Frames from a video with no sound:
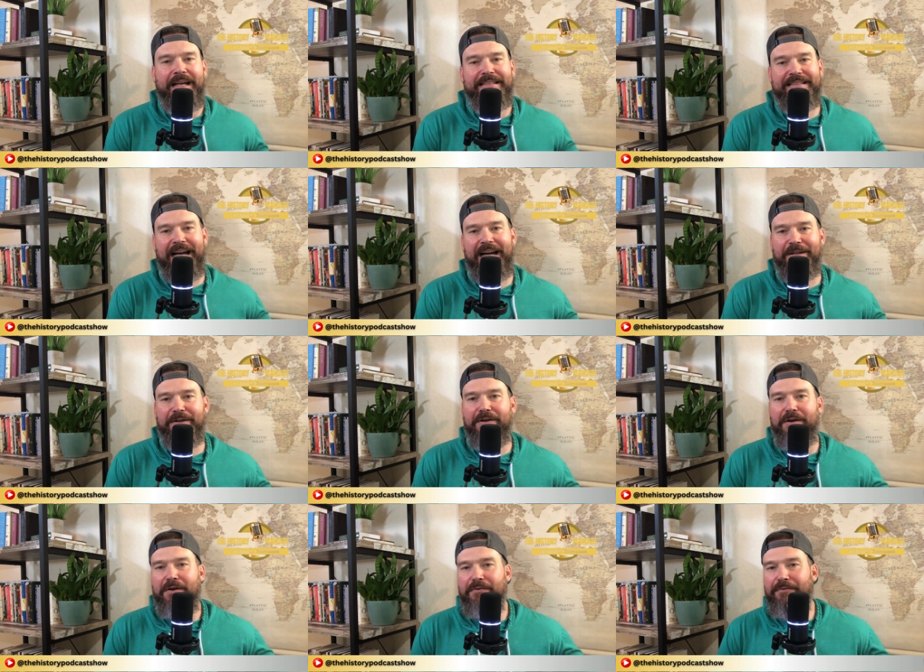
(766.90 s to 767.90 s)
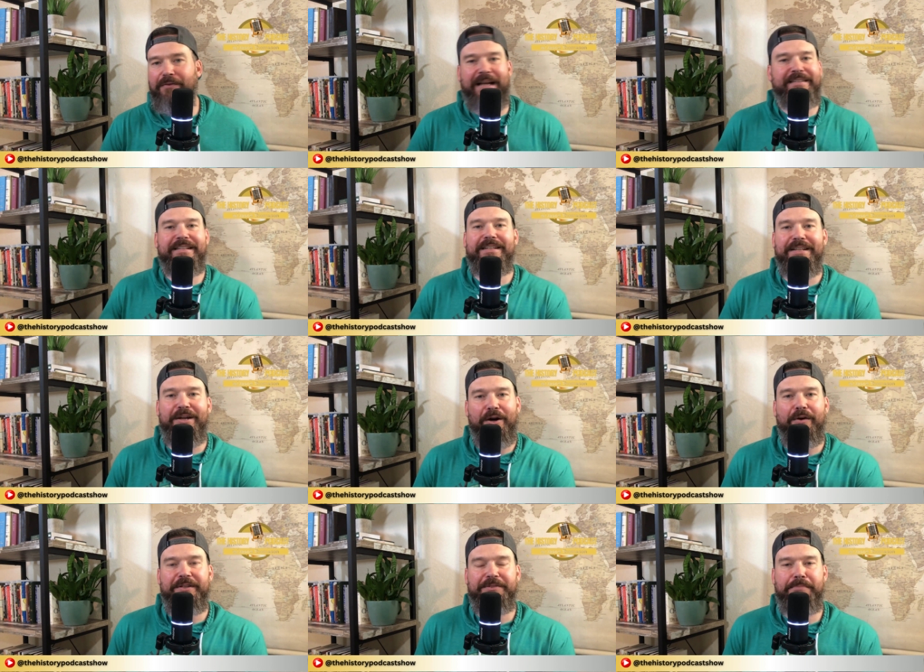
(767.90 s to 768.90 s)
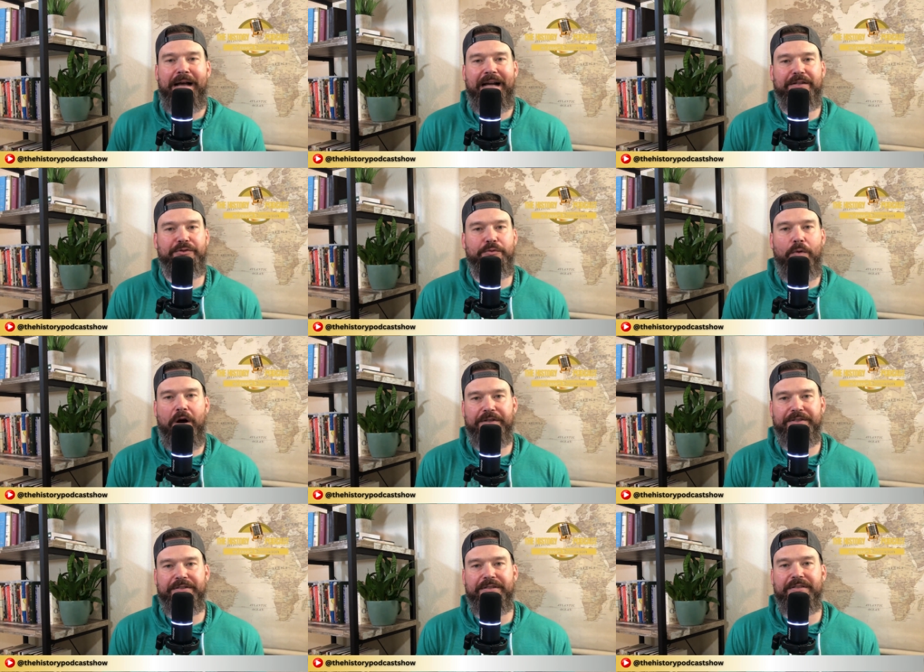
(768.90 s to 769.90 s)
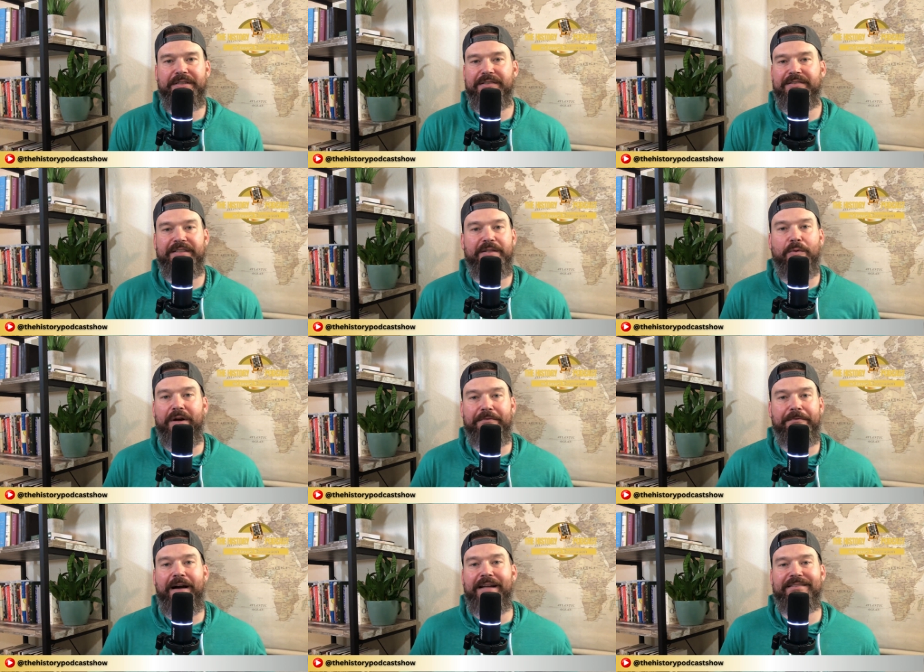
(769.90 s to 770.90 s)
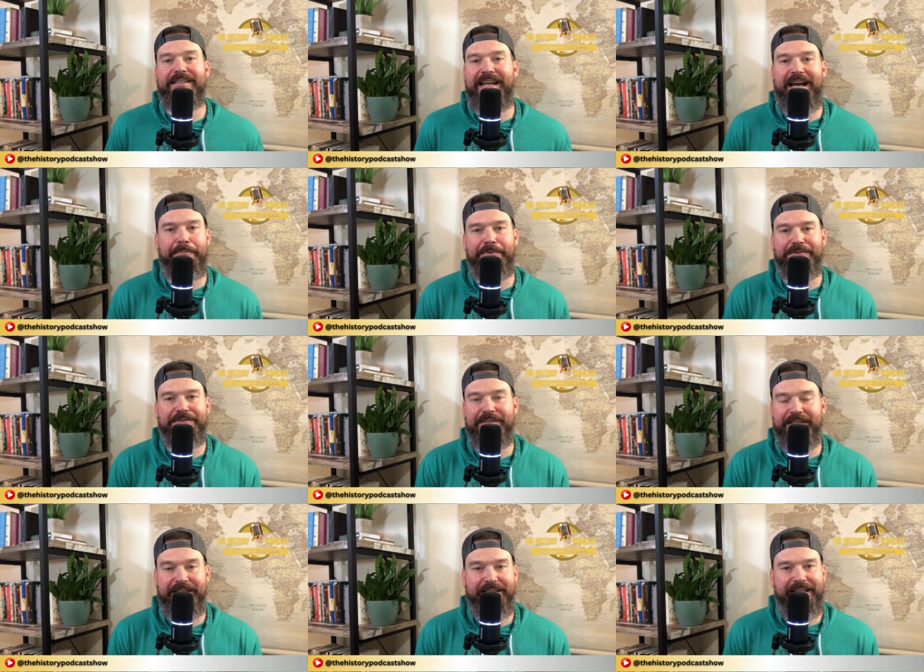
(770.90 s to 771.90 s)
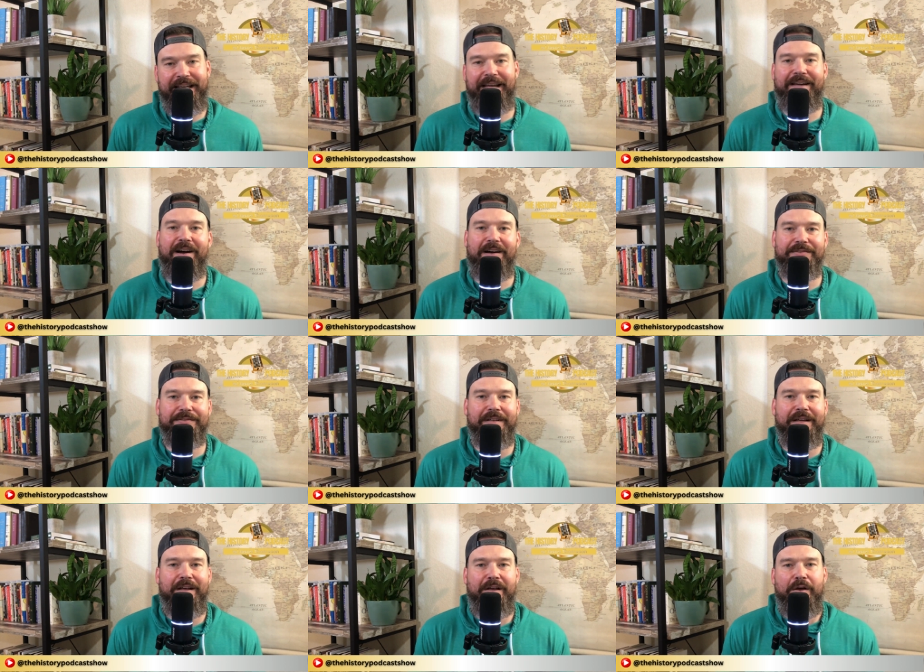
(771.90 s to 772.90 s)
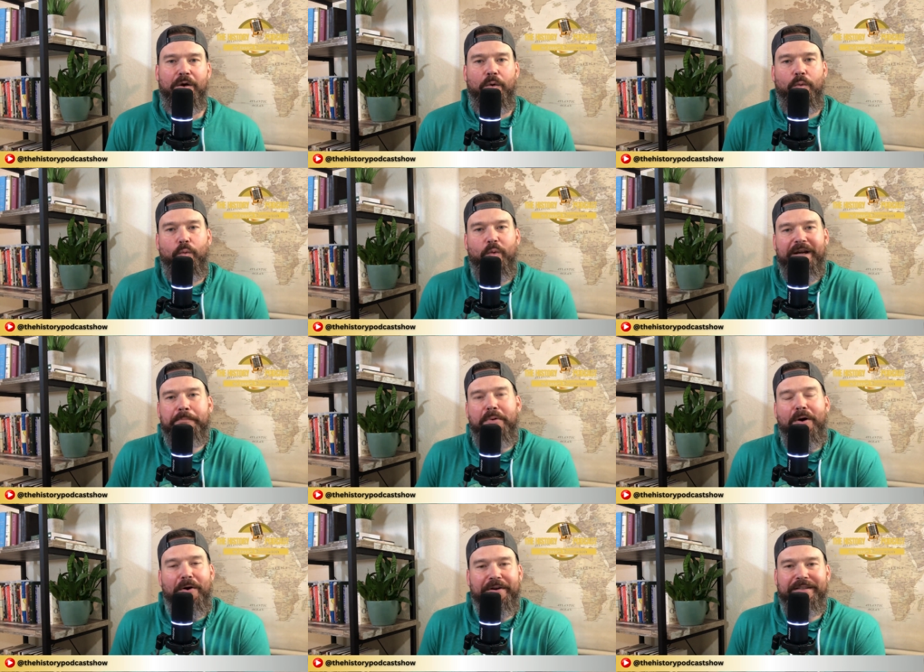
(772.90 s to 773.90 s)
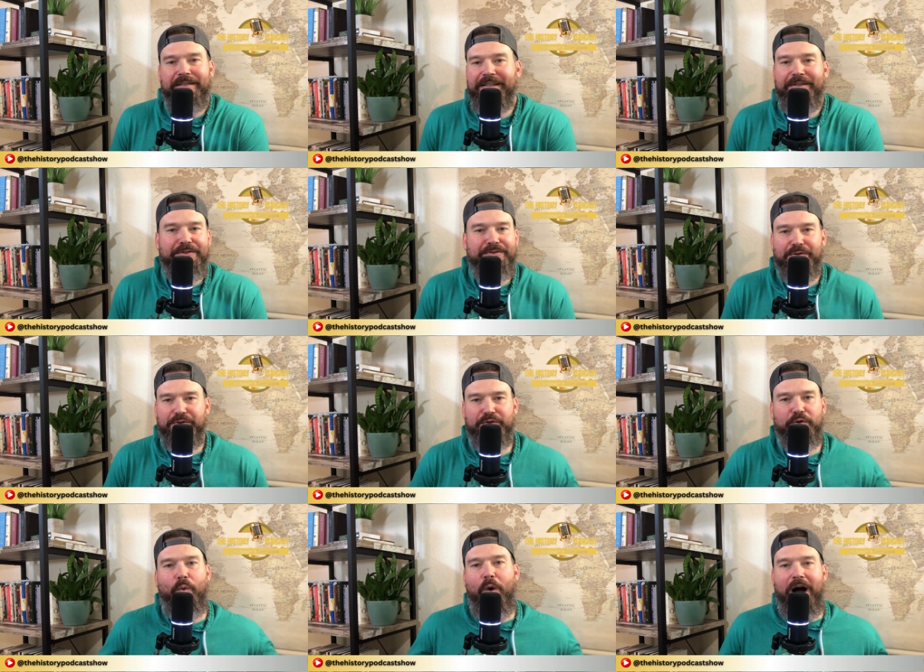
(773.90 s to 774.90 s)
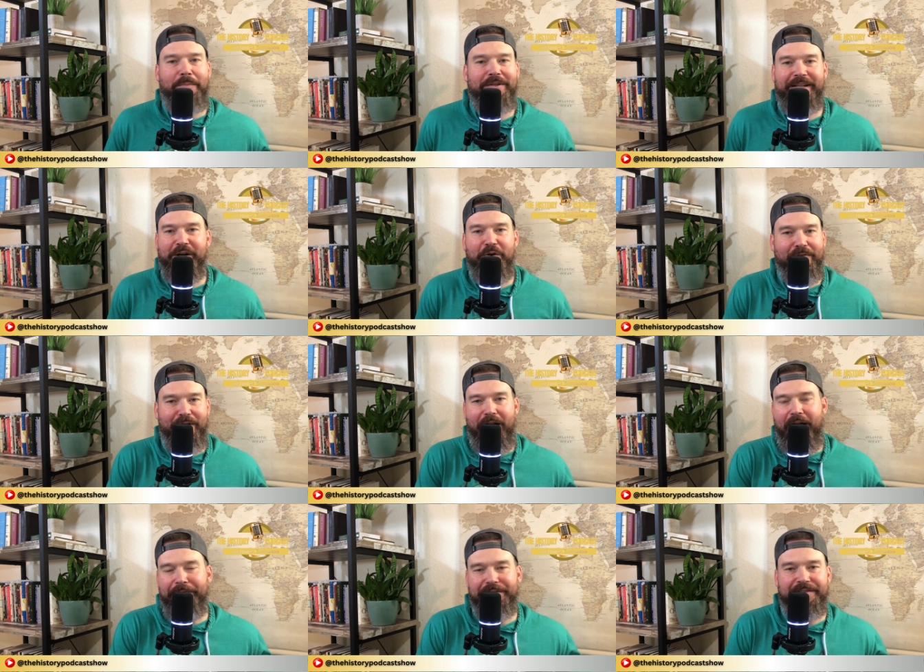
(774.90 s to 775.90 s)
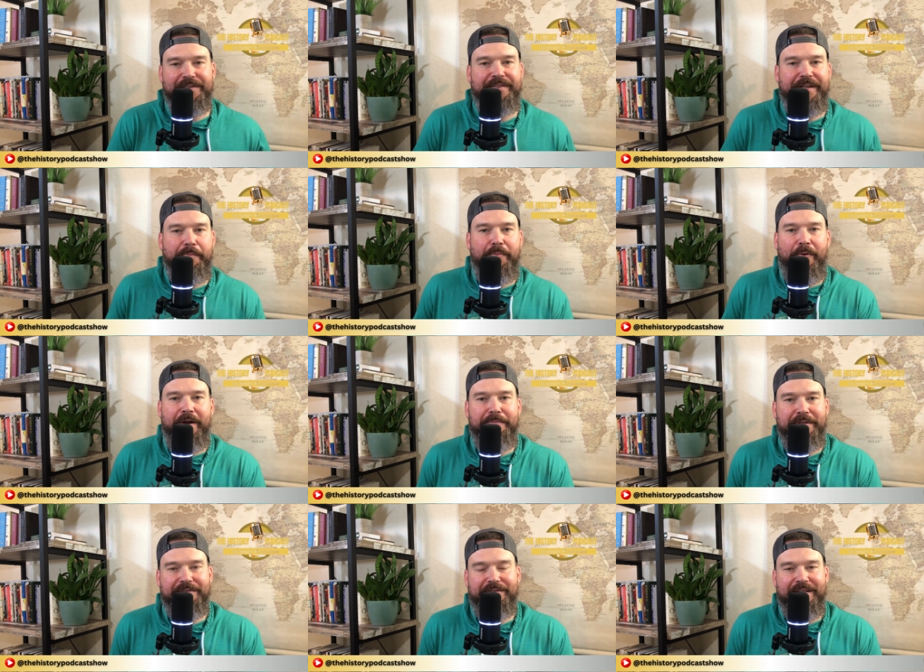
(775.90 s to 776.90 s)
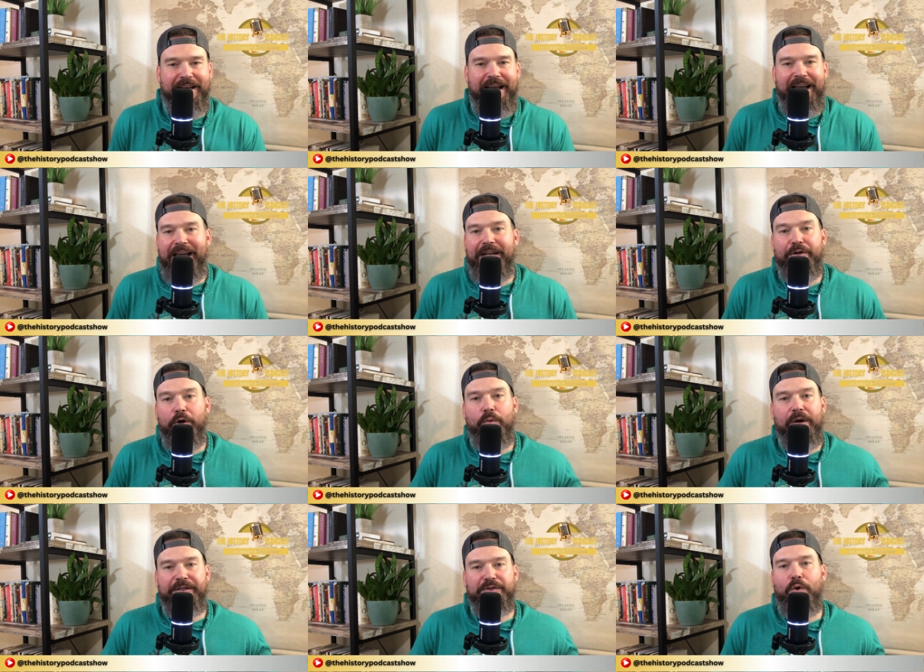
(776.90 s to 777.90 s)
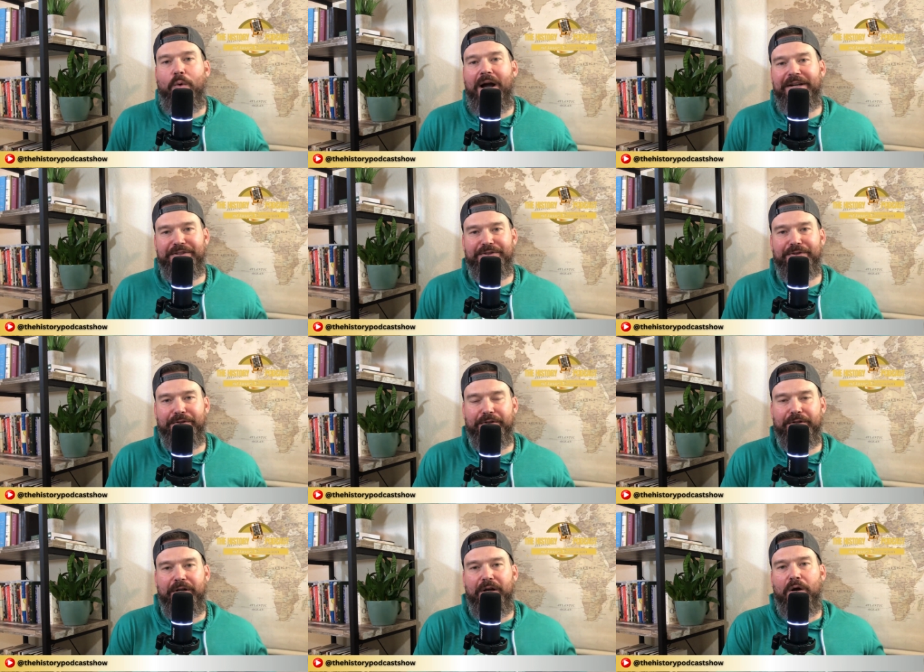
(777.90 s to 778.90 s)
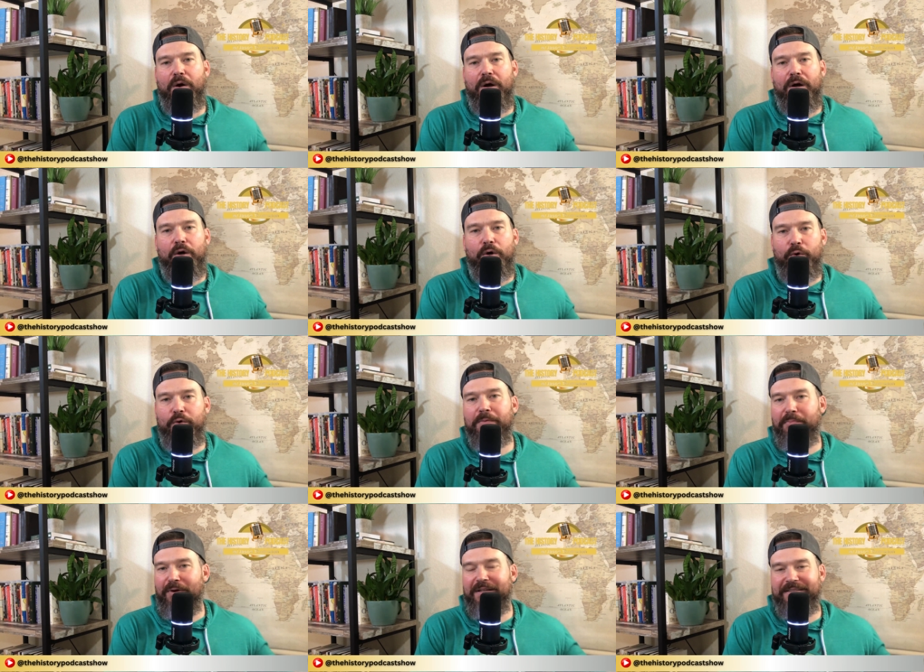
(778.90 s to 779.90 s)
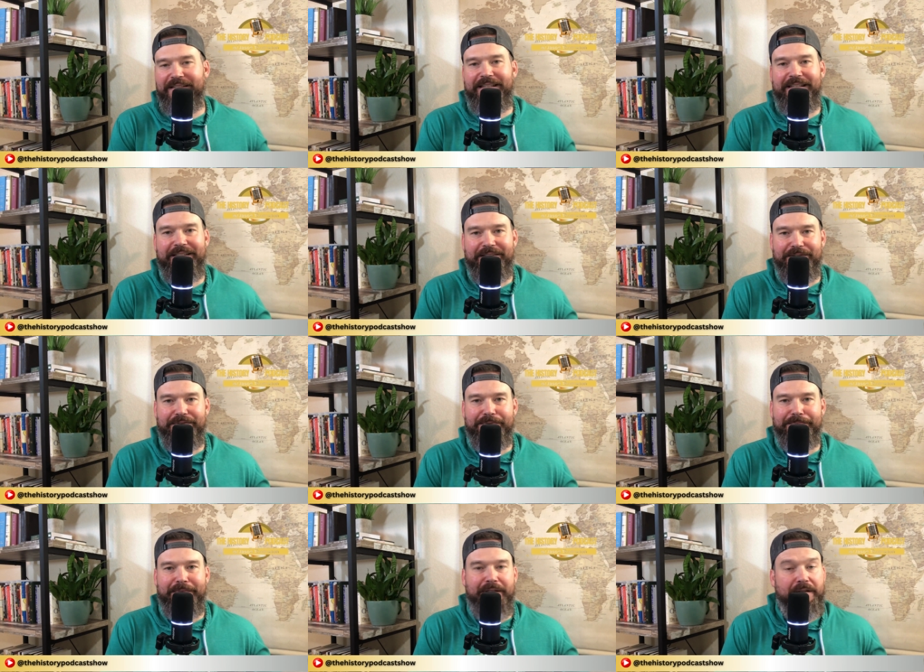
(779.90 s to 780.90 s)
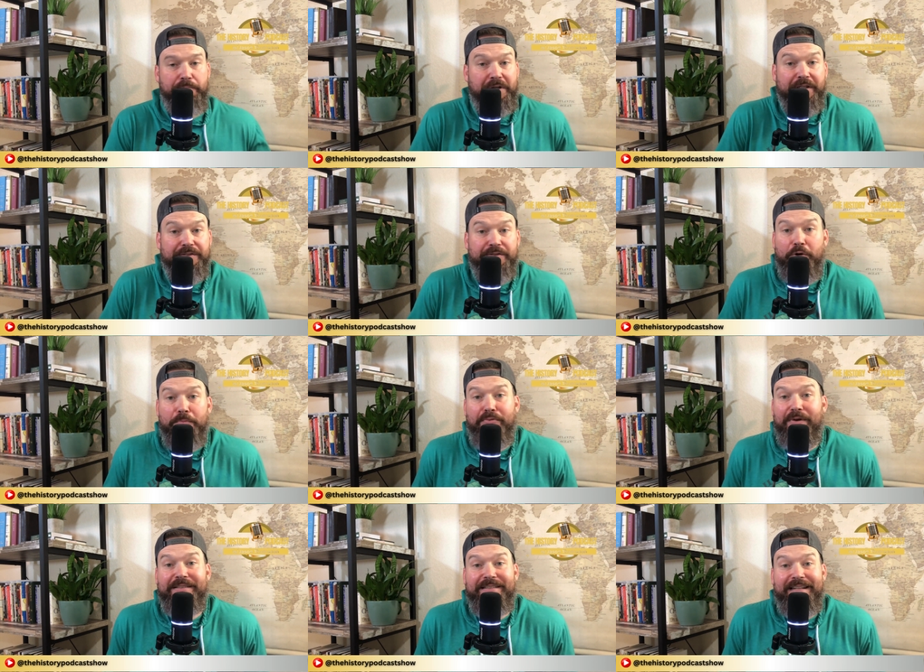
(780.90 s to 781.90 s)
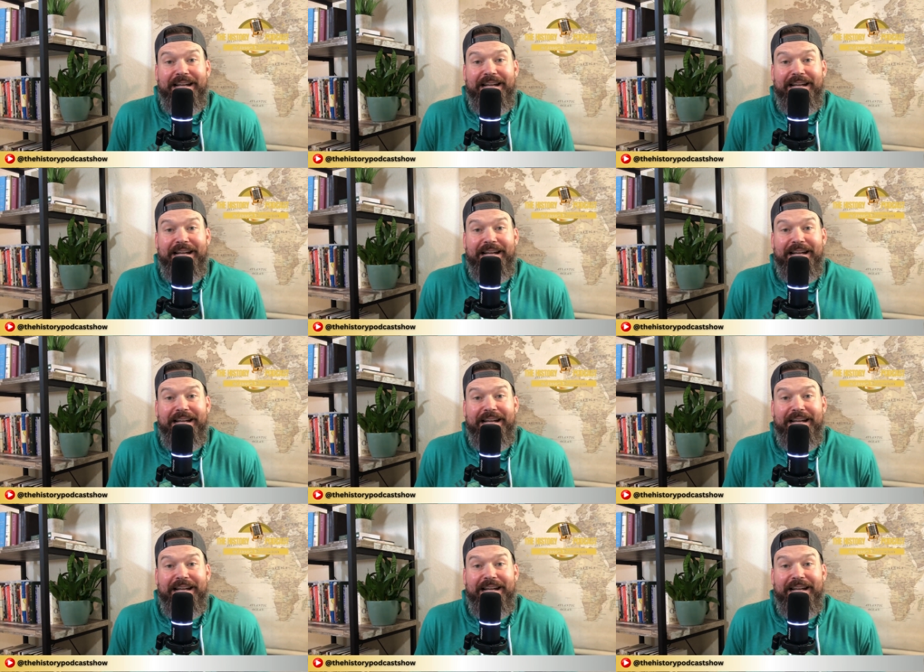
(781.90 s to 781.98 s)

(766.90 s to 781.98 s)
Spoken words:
Tyler frantically hurries back to Washington, D.C., where he finds the capital city in chaos. Whig Party leaders are squabbling over offices and appointments, and no one is quite sure who the president is, because no president